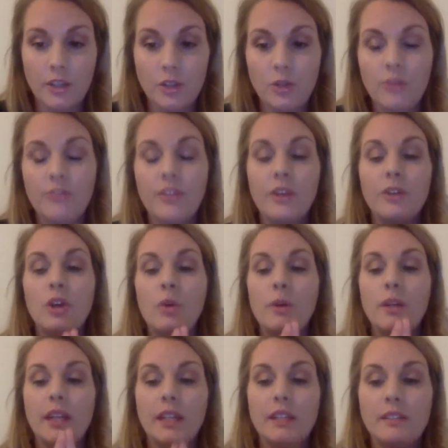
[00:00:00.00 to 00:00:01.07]
So if they're
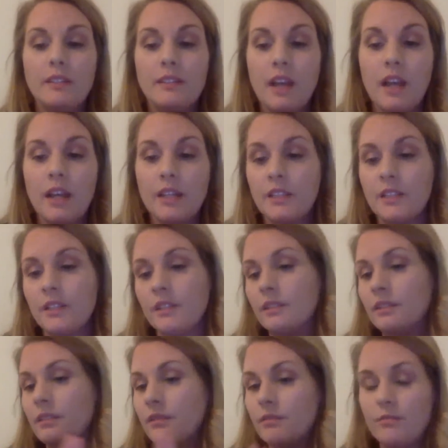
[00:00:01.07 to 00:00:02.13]
going inside
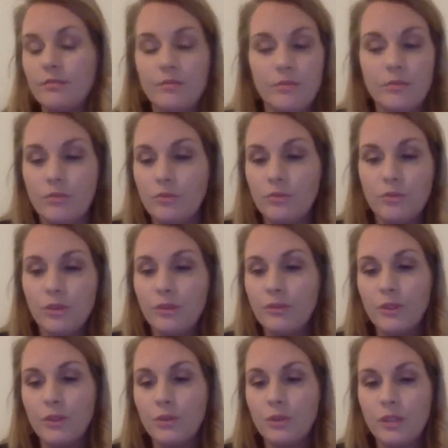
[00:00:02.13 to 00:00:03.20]
to
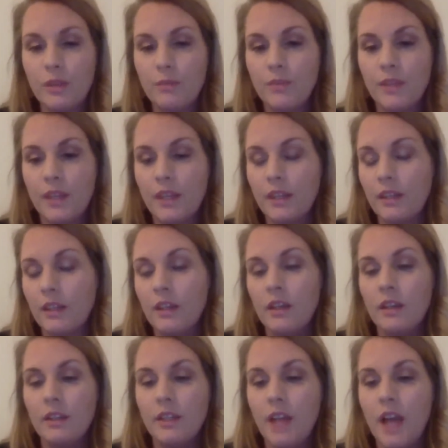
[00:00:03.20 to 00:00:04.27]
review something,
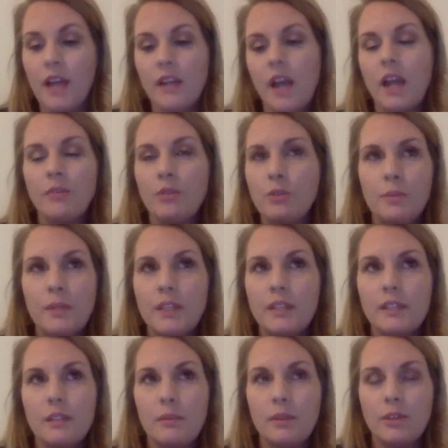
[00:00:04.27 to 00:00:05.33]
I wrote a
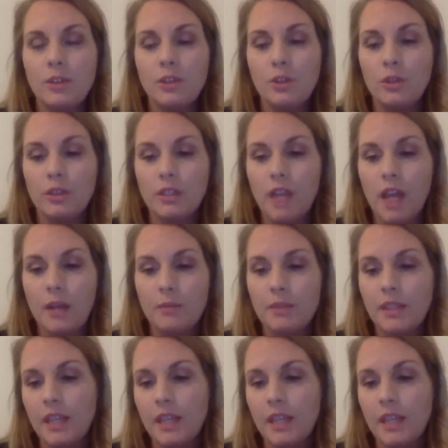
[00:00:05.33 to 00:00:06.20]
piece about the New York Times.